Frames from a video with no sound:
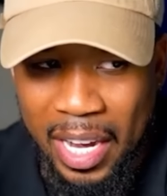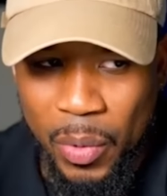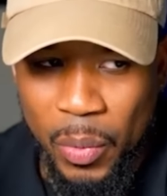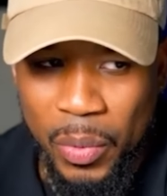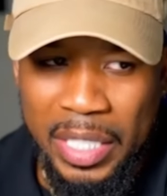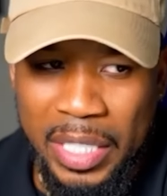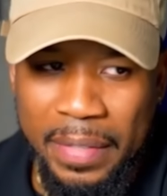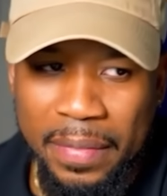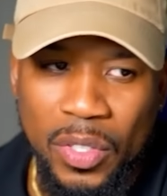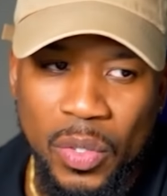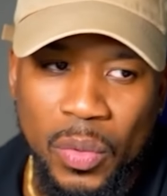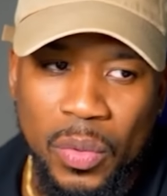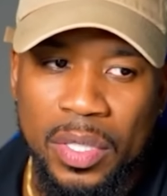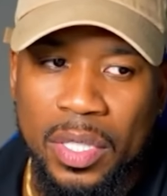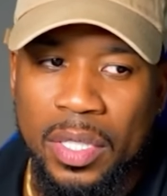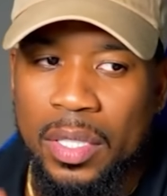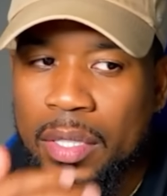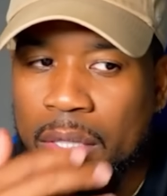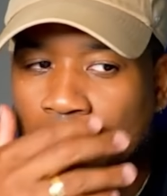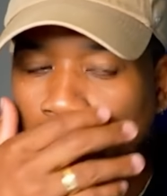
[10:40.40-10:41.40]
I wouldn't even know what
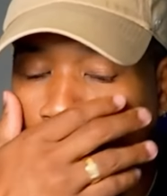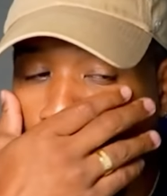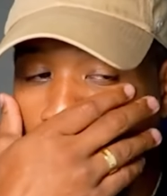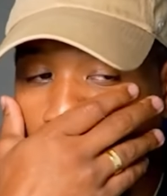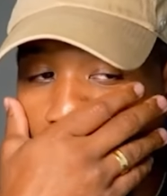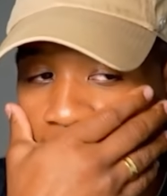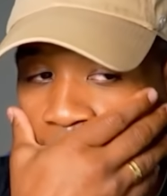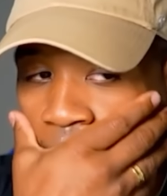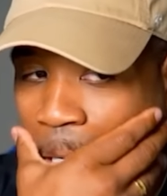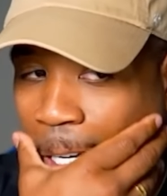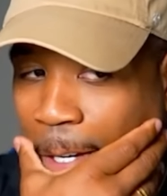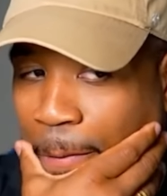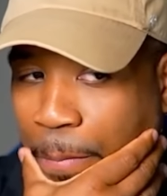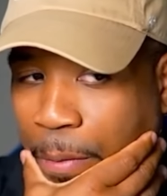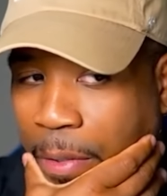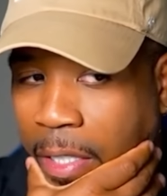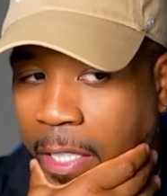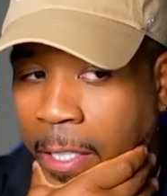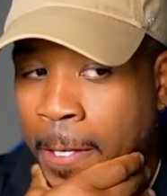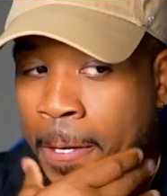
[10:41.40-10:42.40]
to do with that,
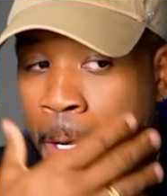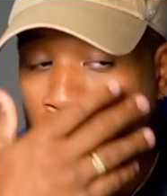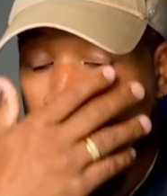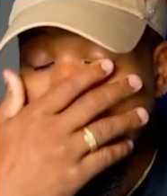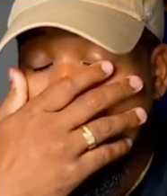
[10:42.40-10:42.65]
bro.